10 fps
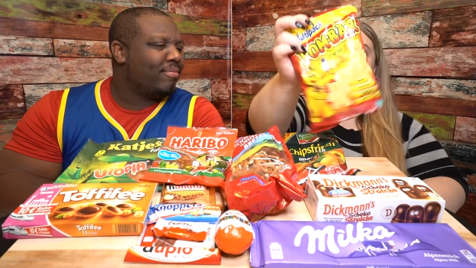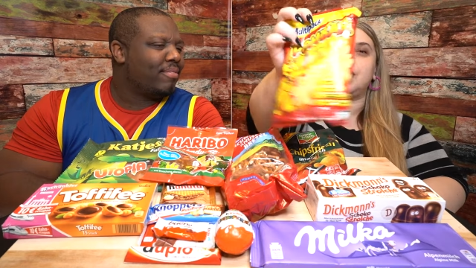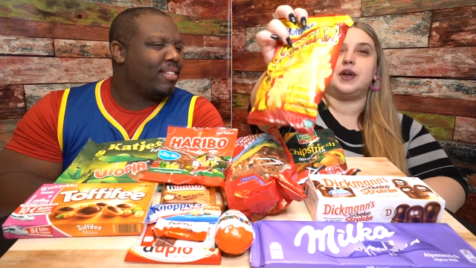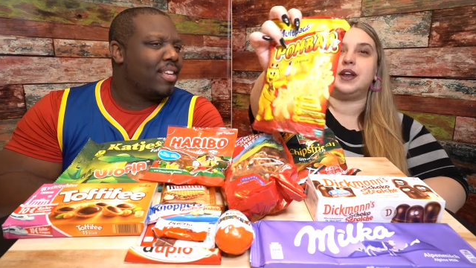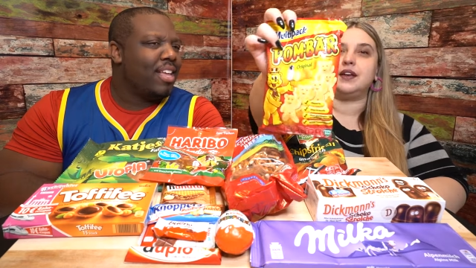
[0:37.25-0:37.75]

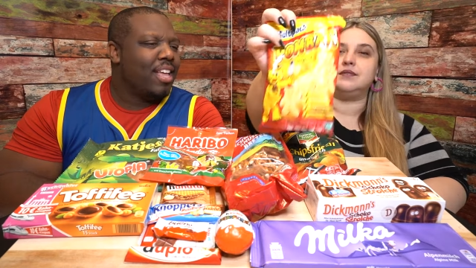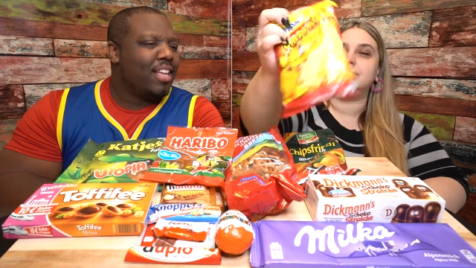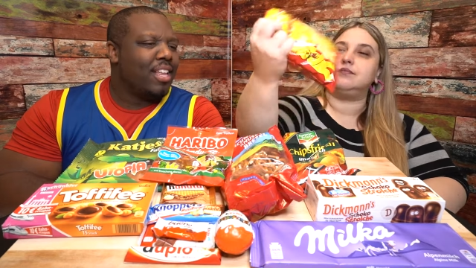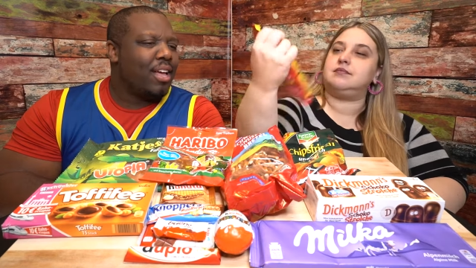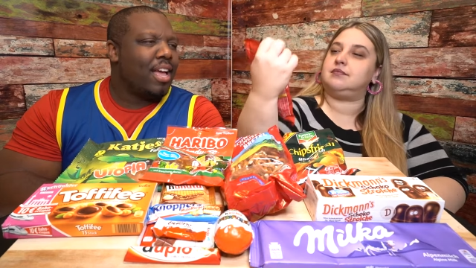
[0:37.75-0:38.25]
Speaker 1: No idea.
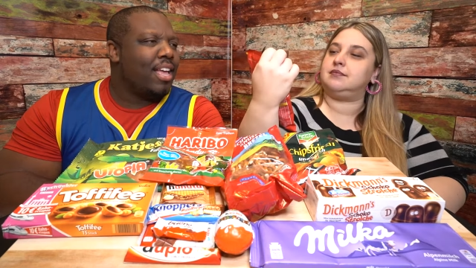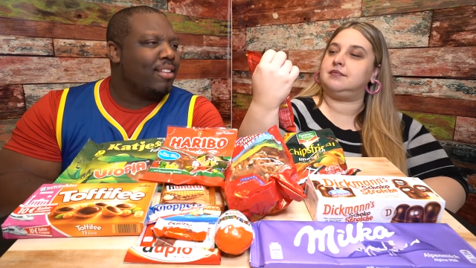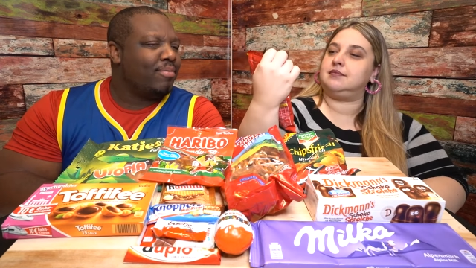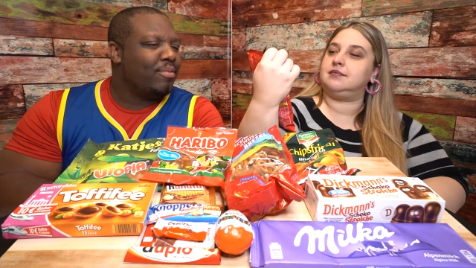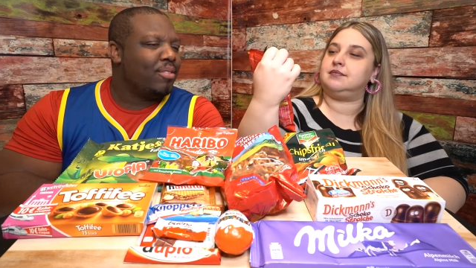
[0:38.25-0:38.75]
Speaker 2: Okay.
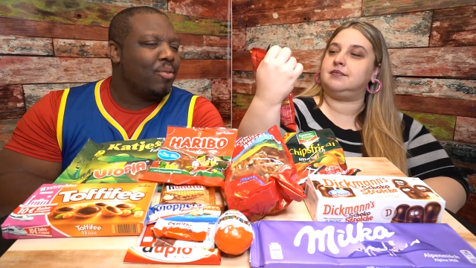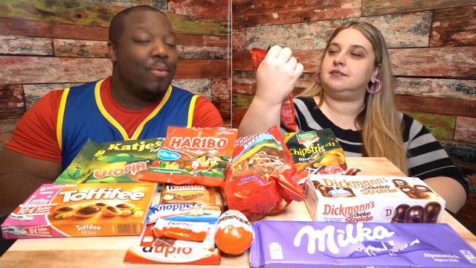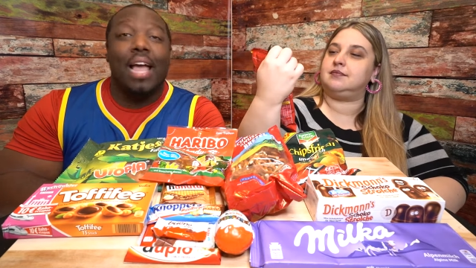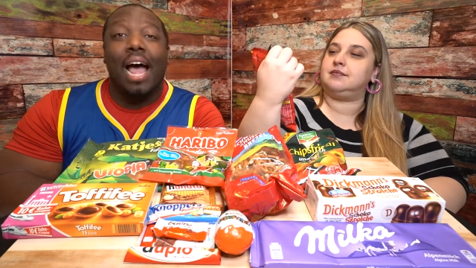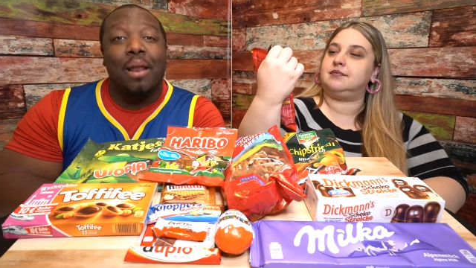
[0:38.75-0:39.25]
Well,
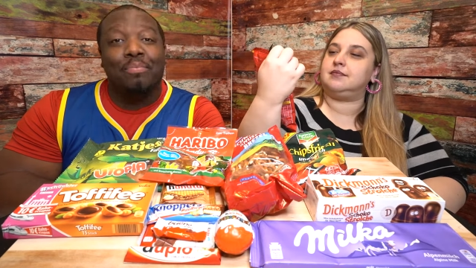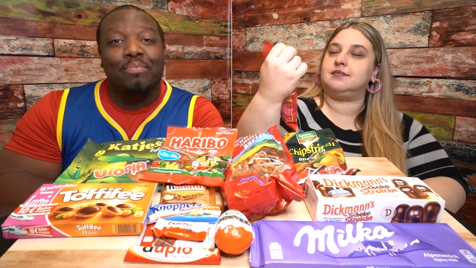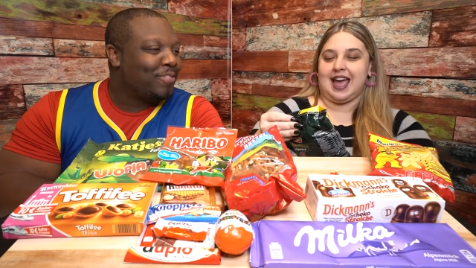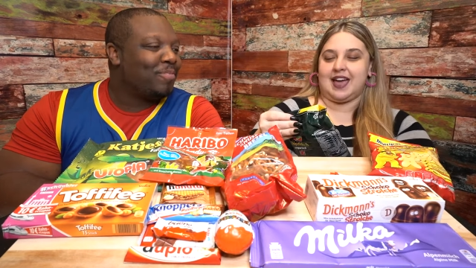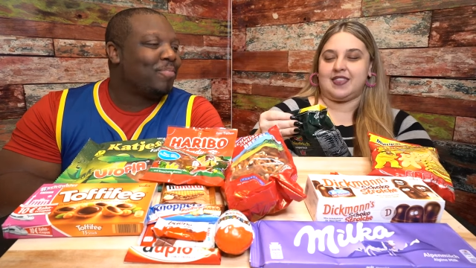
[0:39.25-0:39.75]
we got them.
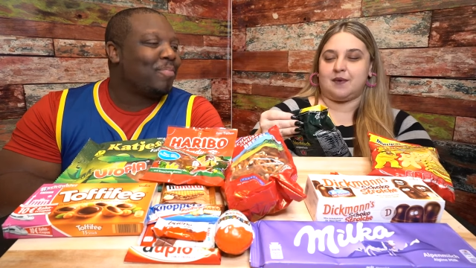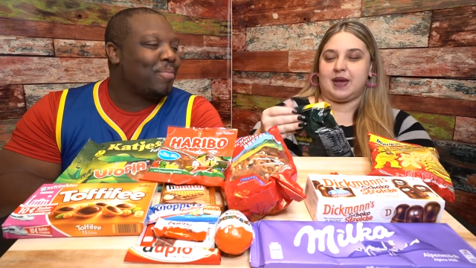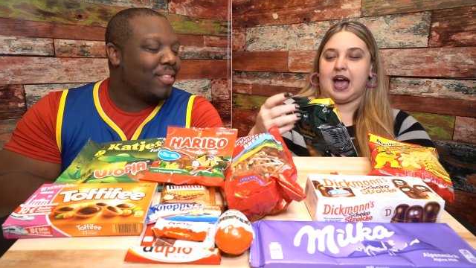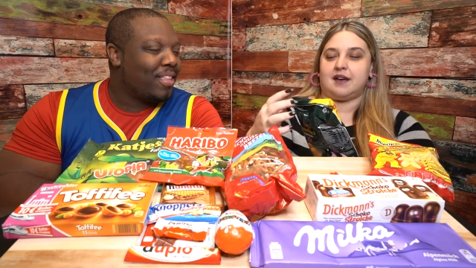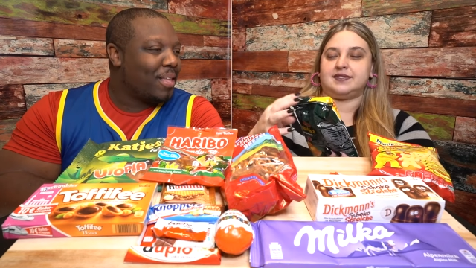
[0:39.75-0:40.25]
Speaker 1: And then we
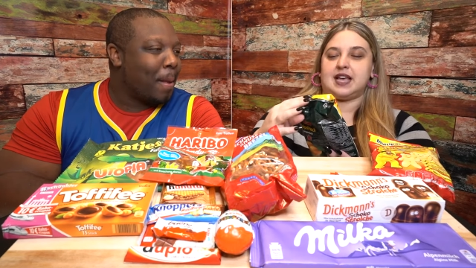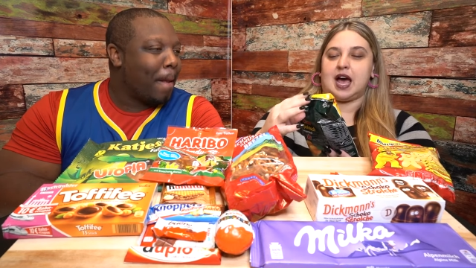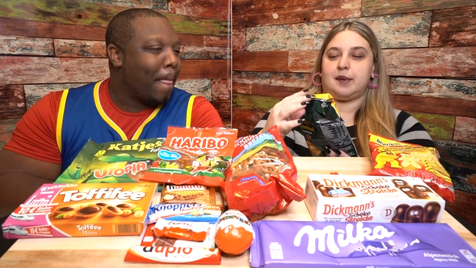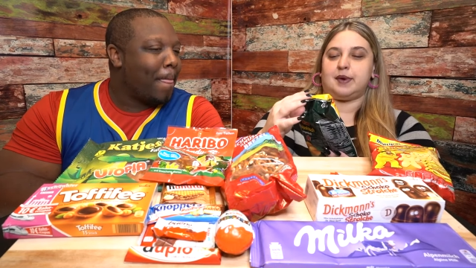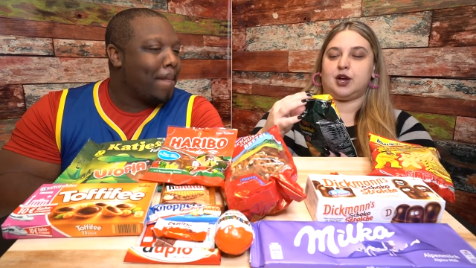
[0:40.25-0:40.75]
have
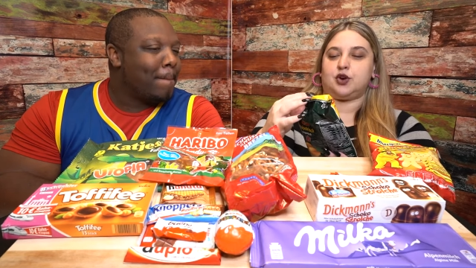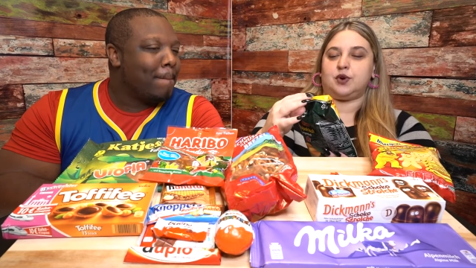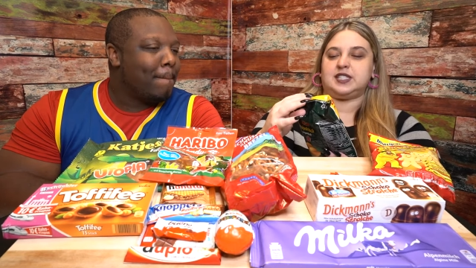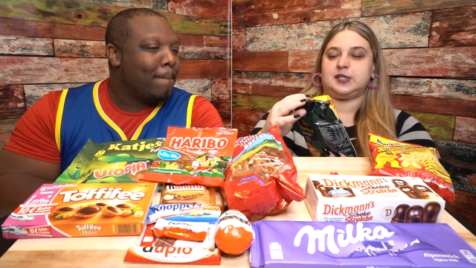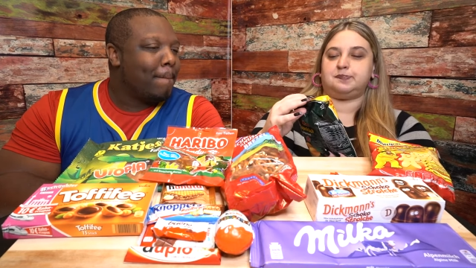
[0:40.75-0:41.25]
some
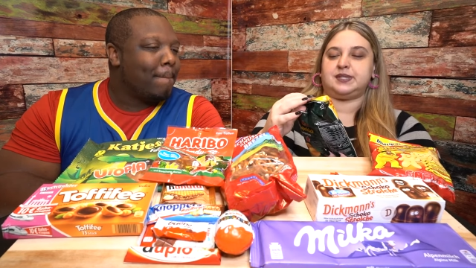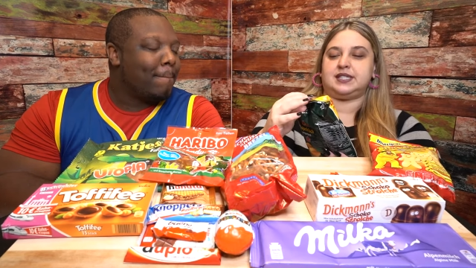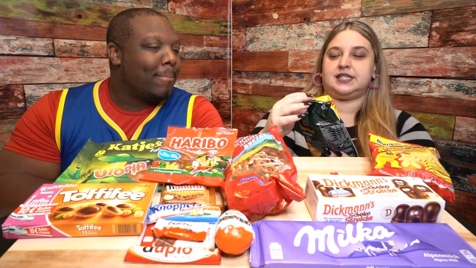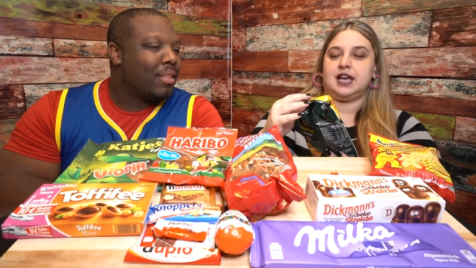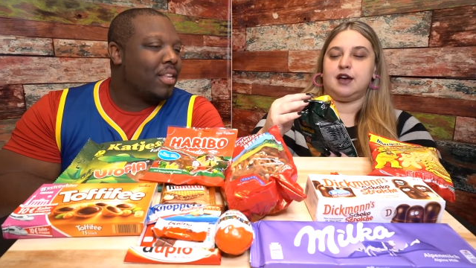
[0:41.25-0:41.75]

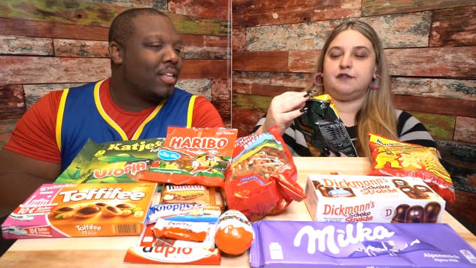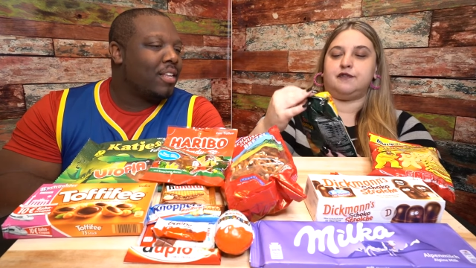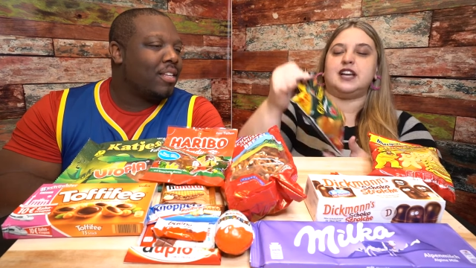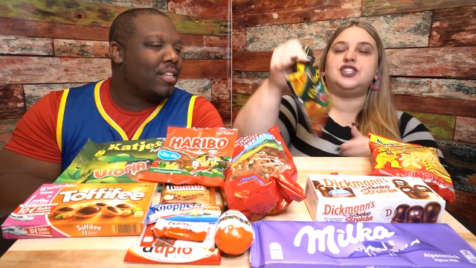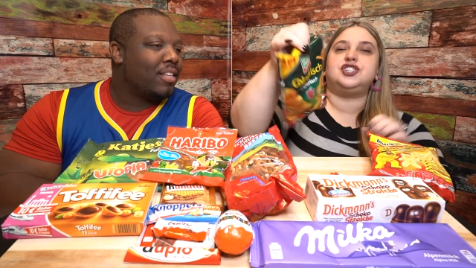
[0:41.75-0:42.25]
crisps,
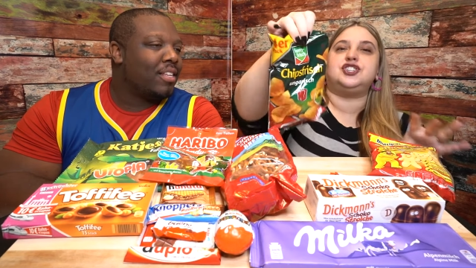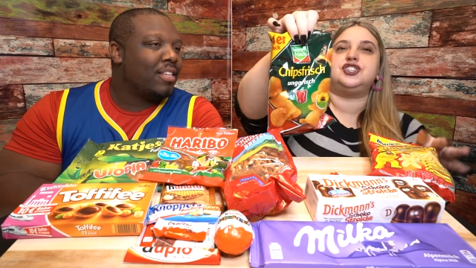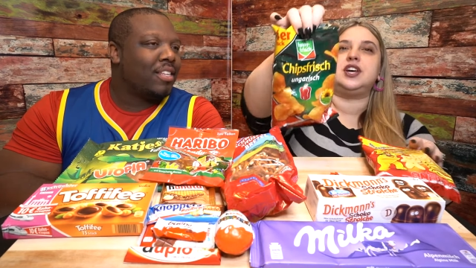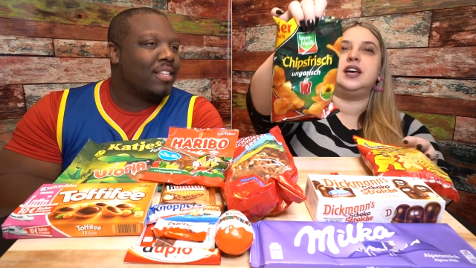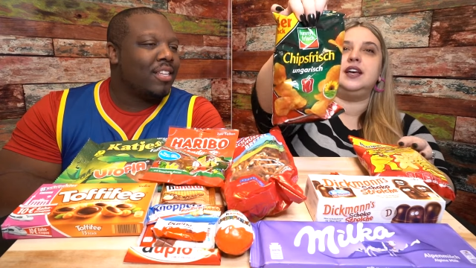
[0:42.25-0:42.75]

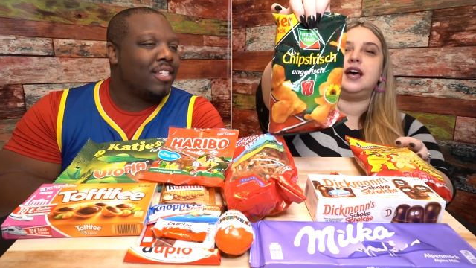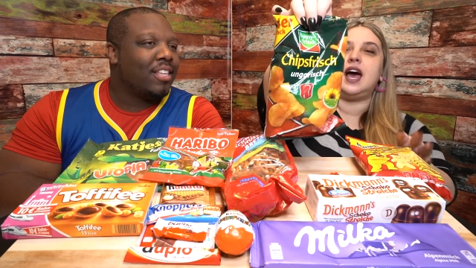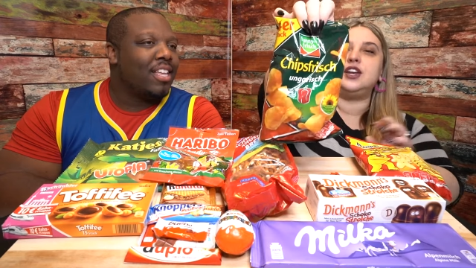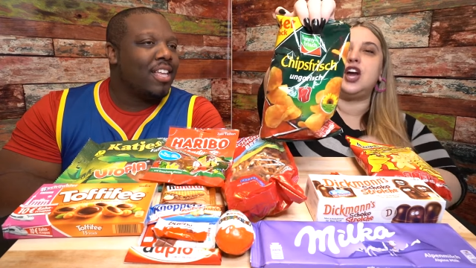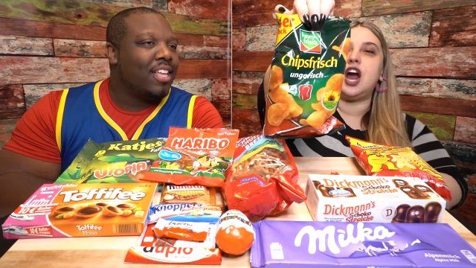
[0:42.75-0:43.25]
frisch,
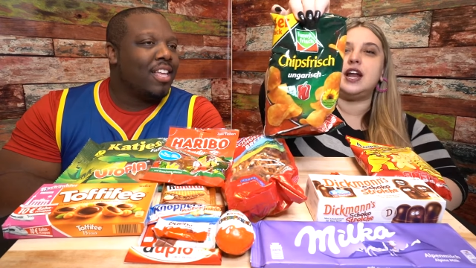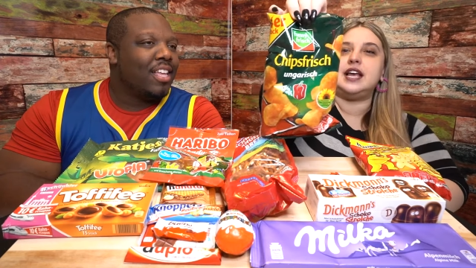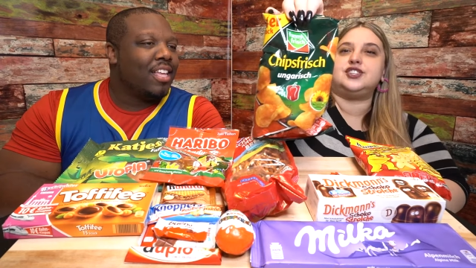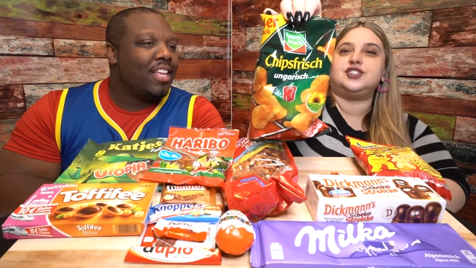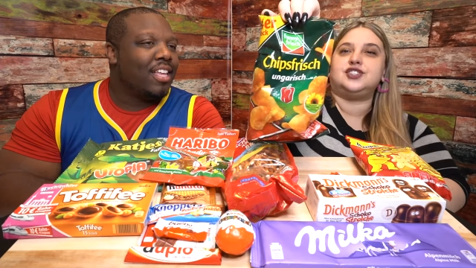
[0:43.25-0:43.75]
and
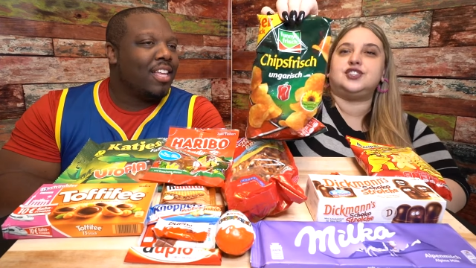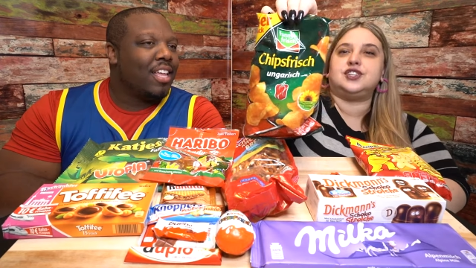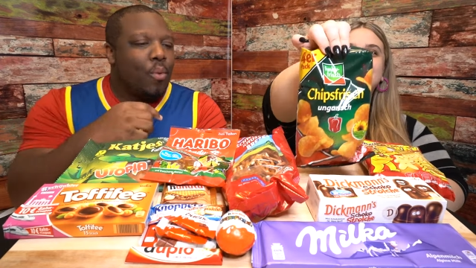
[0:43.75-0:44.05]
garnish.